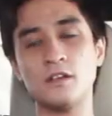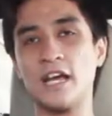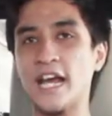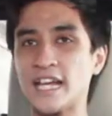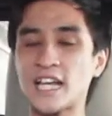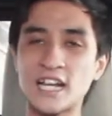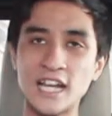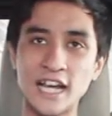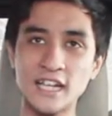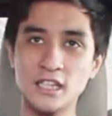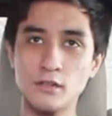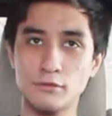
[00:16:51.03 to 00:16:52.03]
And
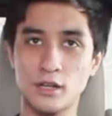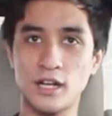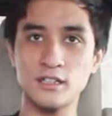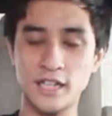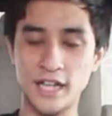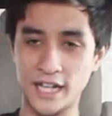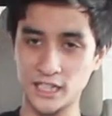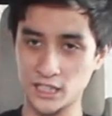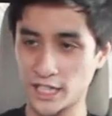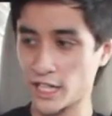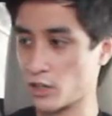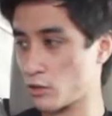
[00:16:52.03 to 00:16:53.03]
unlike the front and
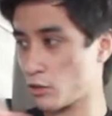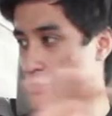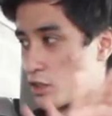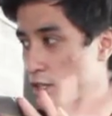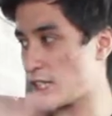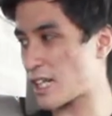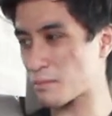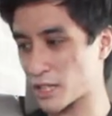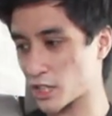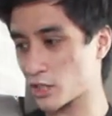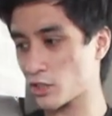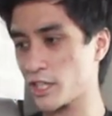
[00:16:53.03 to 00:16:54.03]
second row, there's not
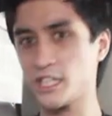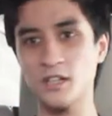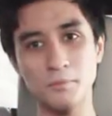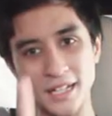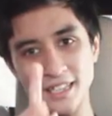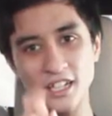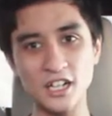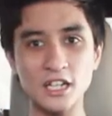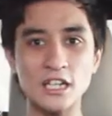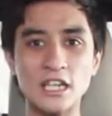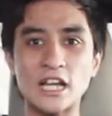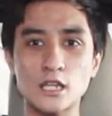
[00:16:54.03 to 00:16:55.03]
much choice here. But there
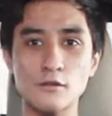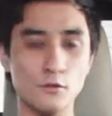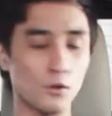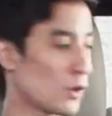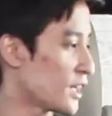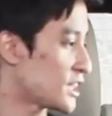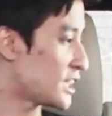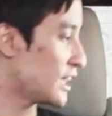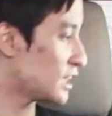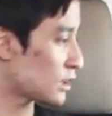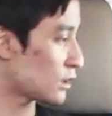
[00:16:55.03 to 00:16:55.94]
are a lot of quirks still.